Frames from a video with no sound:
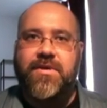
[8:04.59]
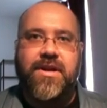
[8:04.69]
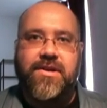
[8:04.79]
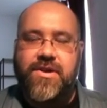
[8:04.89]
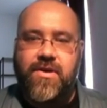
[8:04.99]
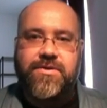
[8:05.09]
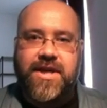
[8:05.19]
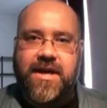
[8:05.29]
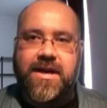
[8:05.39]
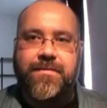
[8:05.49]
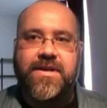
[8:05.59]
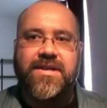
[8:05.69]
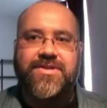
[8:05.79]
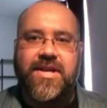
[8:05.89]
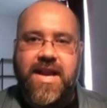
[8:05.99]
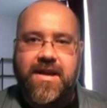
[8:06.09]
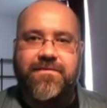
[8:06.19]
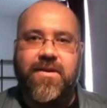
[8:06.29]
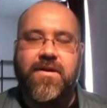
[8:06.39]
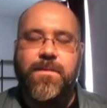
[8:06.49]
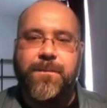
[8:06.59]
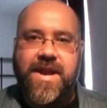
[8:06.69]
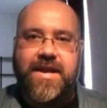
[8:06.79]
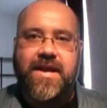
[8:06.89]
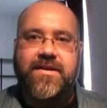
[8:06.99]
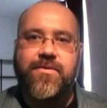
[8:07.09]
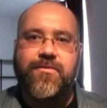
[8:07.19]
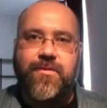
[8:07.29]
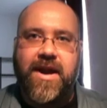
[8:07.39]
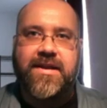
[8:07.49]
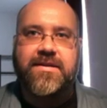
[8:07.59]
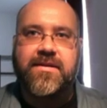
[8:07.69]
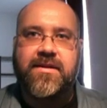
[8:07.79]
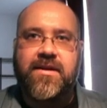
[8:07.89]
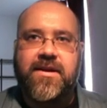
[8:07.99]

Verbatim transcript: but at no time does it ever make it right.